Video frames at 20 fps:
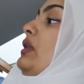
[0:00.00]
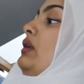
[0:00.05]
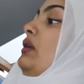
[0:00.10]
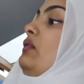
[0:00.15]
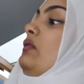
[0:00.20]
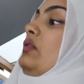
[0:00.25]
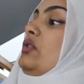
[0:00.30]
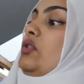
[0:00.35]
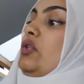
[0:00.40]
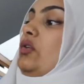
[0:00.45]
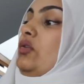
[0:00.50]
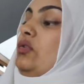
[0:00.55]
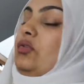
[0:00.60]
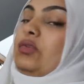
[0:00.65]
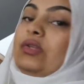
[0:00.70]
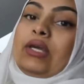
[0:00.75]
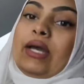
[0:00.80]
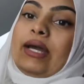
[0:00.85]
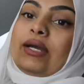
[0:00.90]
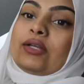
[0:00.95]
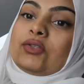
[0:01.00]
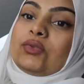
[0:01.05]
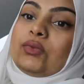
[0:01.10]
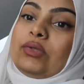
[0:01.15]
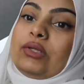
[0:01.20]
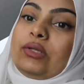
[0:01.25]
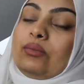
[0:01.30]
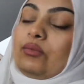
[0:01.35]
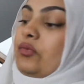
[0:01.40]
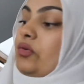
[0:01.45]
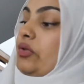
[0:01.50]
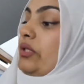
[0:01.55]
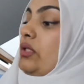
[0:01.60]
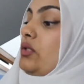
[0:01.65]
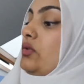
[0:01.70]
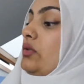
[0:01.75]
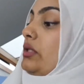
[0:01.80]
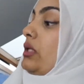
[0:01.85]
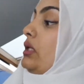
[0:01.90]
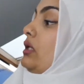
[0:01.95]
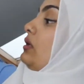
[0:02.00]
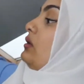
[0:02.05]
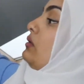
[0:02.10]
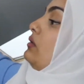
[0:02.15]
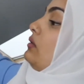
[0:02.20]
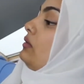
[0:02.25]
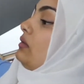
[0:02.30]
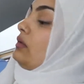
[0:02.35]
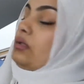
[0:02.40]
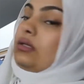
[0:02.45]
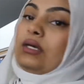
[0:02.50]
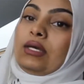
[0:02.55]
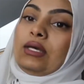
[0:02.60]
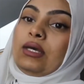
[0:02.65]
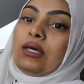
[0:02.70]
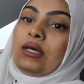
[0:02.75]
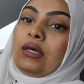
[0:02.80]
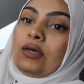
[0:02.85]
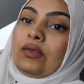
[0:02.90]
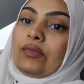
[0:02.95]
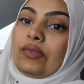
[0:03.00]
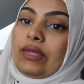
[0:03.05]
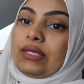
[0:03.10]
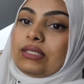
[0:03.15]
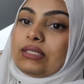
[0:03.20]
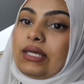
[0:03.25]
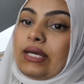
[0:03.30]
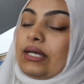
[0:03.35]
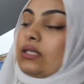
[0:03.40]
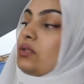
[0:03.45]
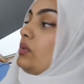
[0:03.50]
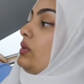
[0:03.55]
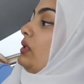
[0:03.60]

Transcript: I'll show you the actual embroidery. That's the actual